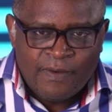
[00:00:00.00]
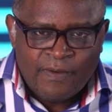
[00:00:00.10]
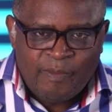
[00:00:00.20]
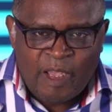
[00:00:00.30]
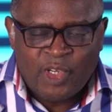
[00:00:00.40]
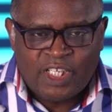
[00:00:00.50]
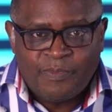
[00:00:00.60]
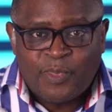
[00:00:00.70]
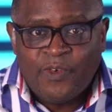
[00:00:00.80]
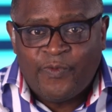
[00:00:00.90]
The Bible says,
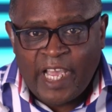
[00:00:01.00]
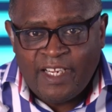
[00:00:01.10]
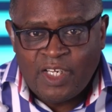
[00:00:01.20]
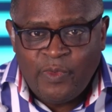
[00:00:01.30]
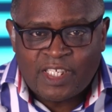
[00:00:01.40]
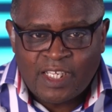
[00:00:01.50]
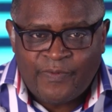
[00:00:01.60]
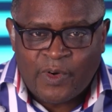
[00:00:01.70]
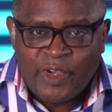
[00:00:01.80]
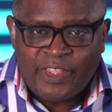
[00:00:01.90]
provided we
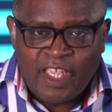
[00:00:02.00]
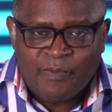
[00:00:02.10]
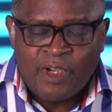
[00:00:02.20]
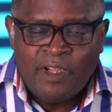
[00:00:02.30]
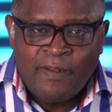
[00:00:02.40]
suffer with him,